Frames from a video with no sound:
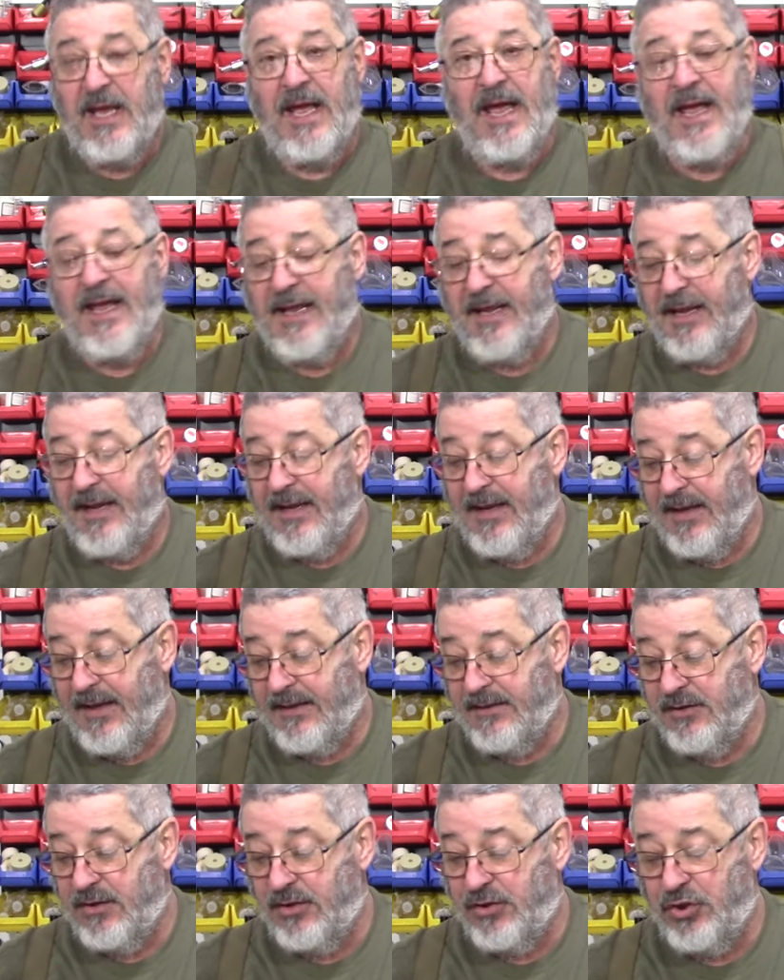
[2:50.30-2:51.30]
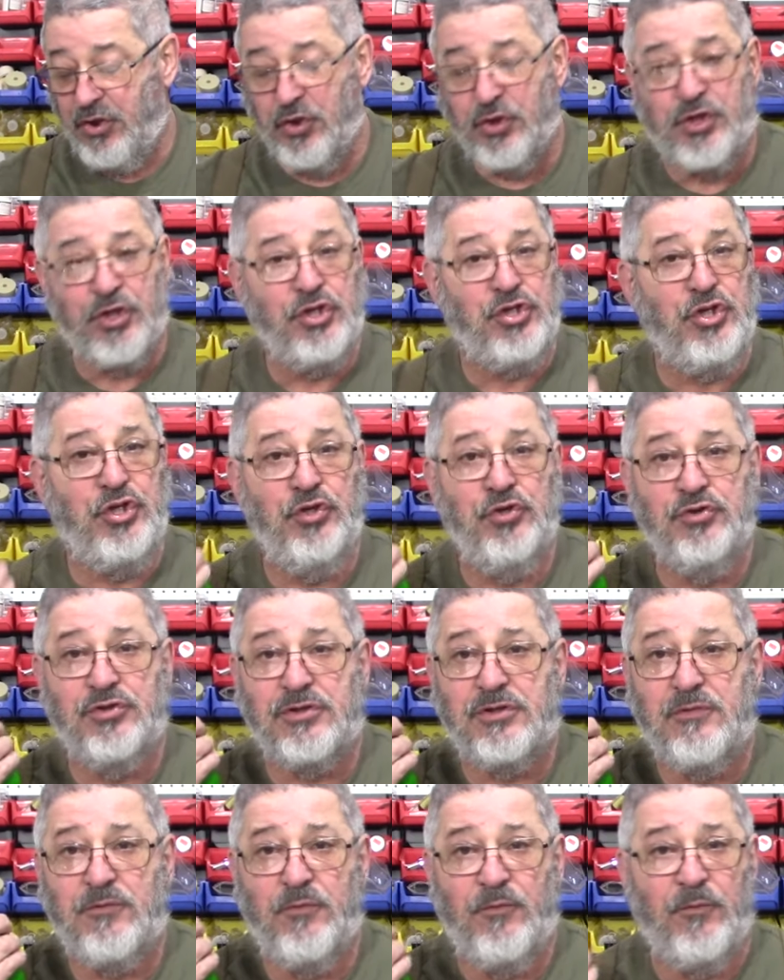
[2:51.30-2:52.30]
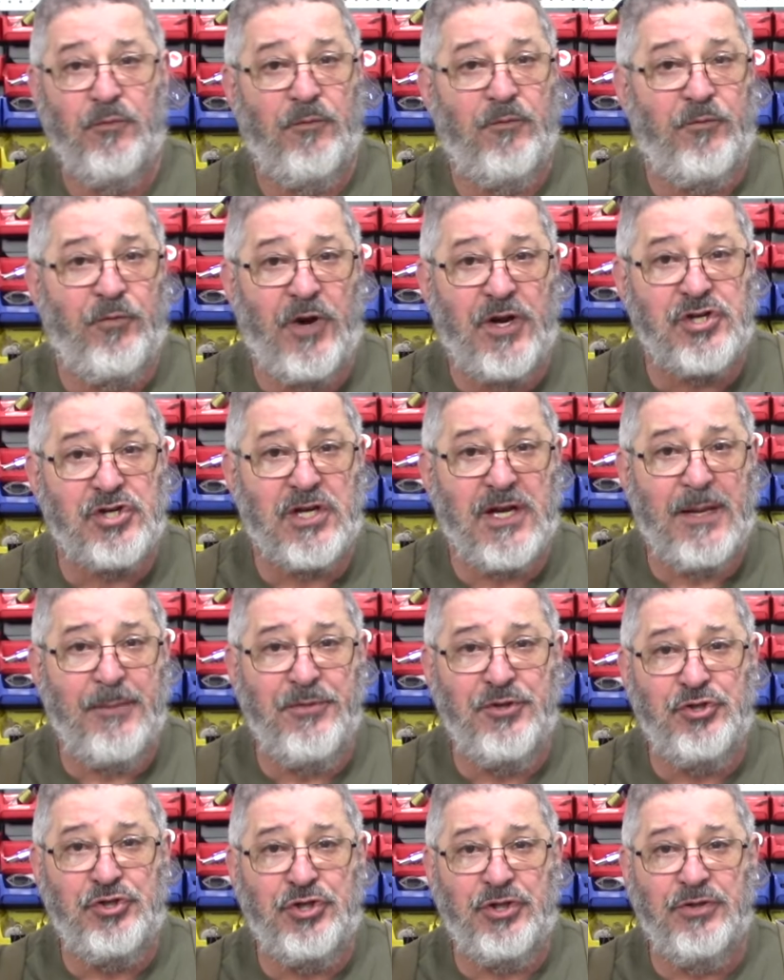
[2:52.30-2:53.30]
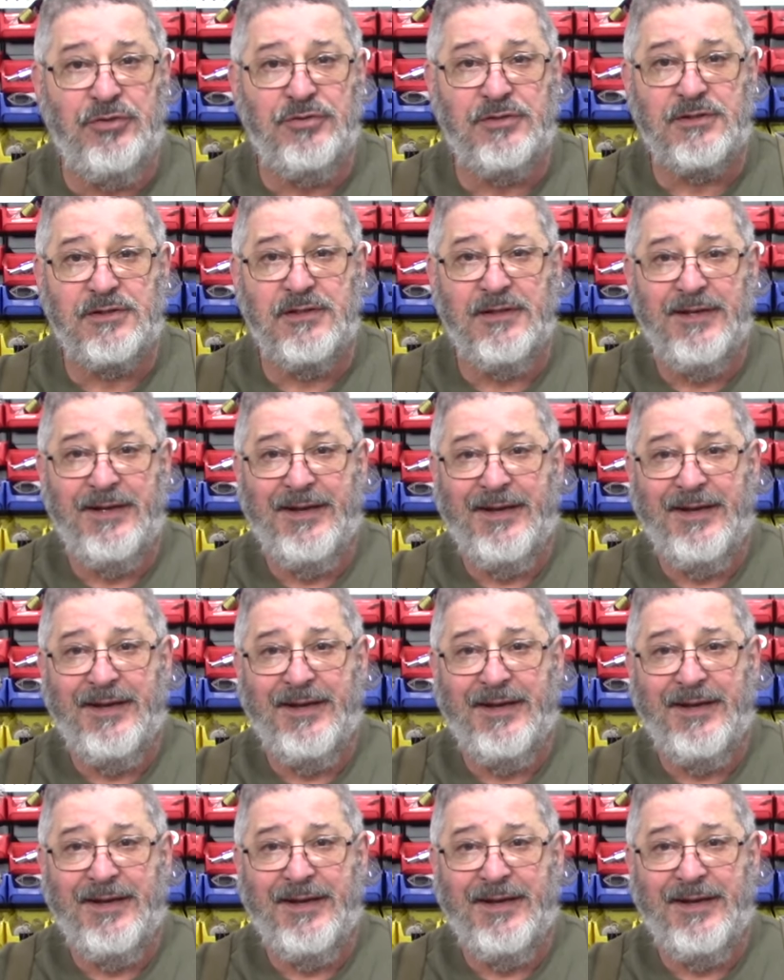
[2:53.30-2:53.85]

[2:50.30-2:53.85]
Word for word: and you could use fresh lemon juice,